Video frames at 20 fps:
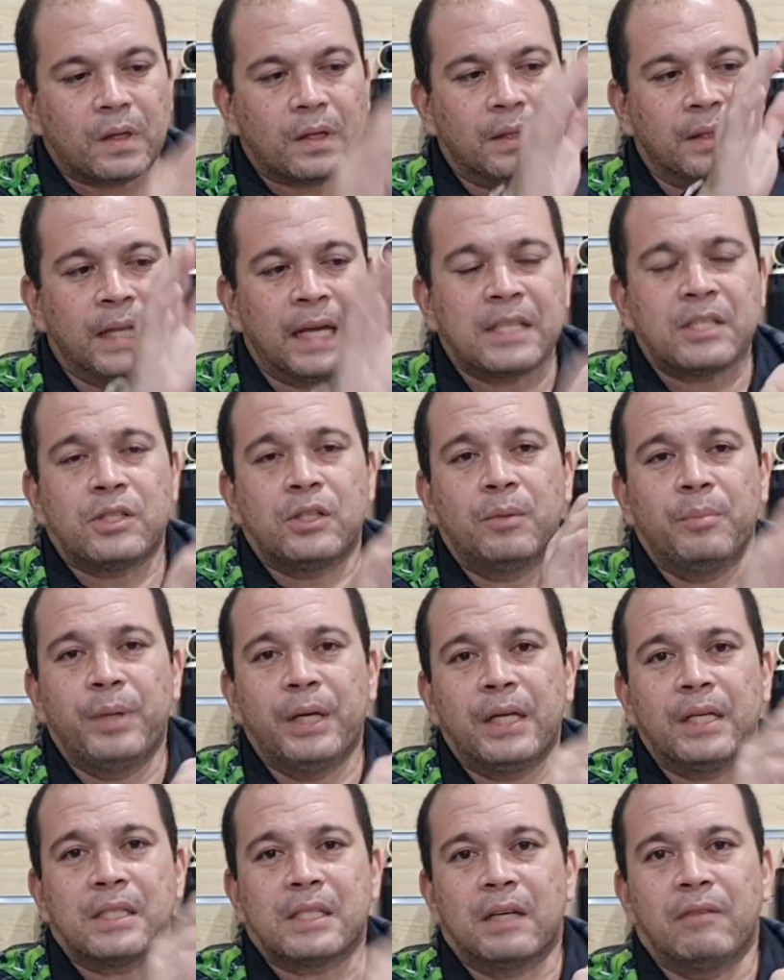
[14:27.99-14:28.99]
That's your
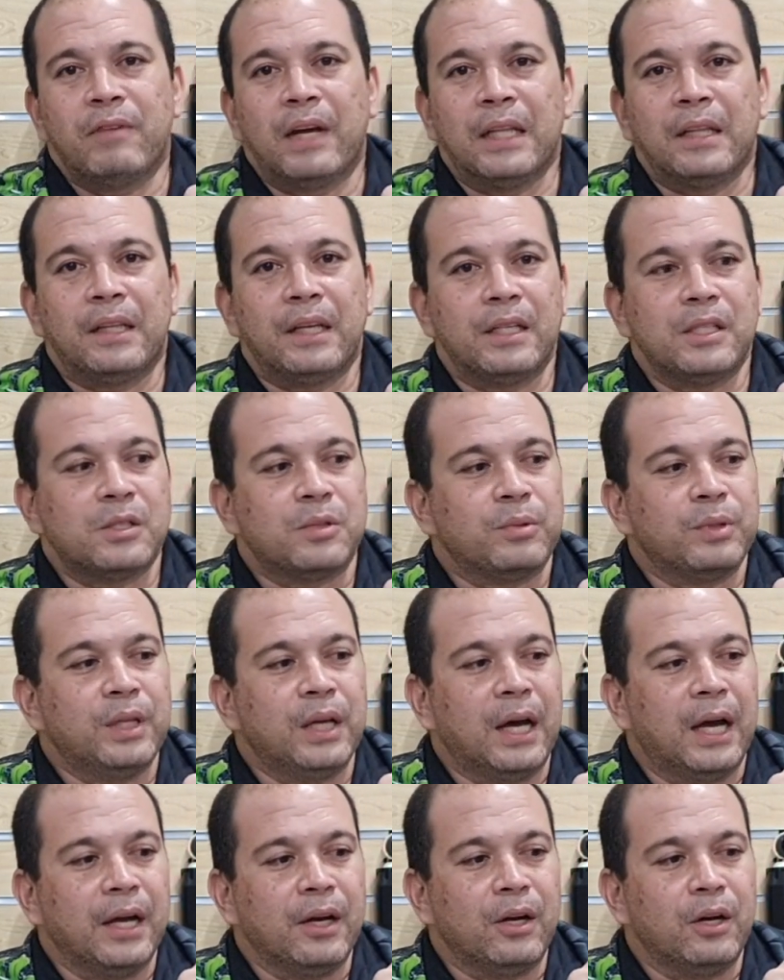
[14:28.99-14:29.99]
biggest advantage with the
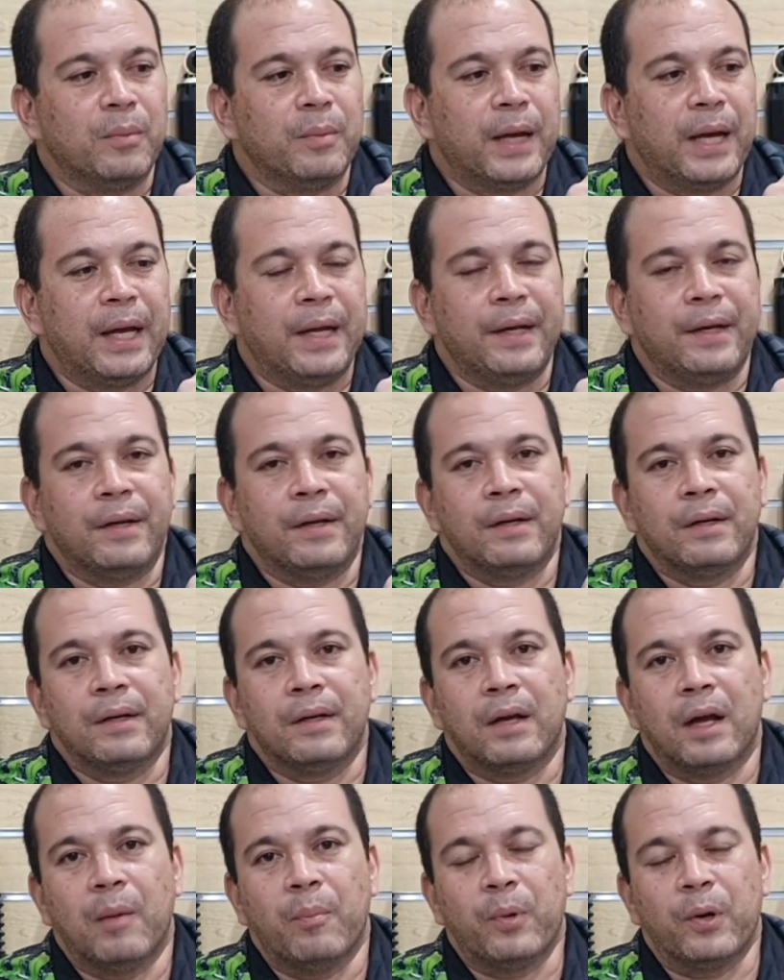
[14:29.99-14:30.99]
Ironman
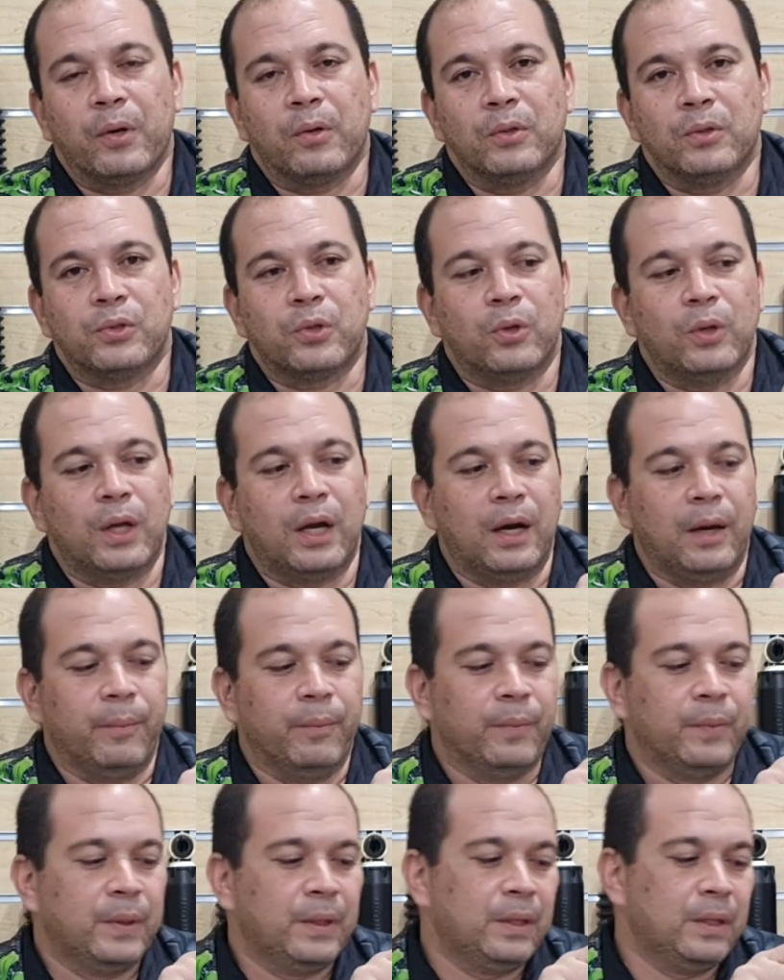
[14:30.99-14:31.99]
upper control arm.
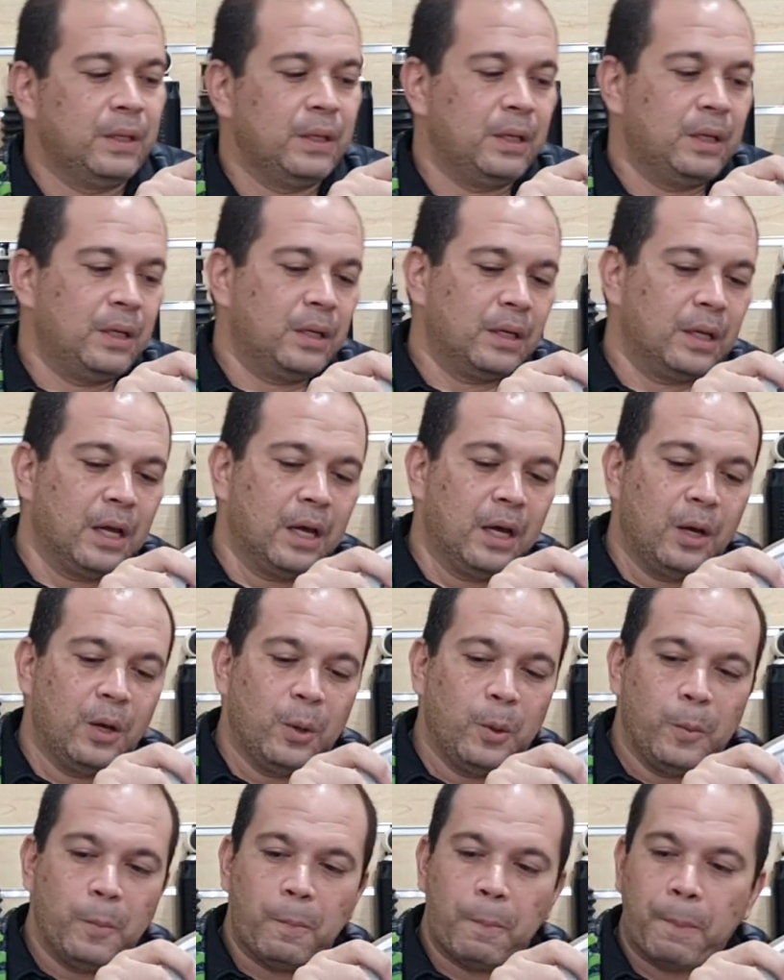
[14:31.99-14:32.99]
Now,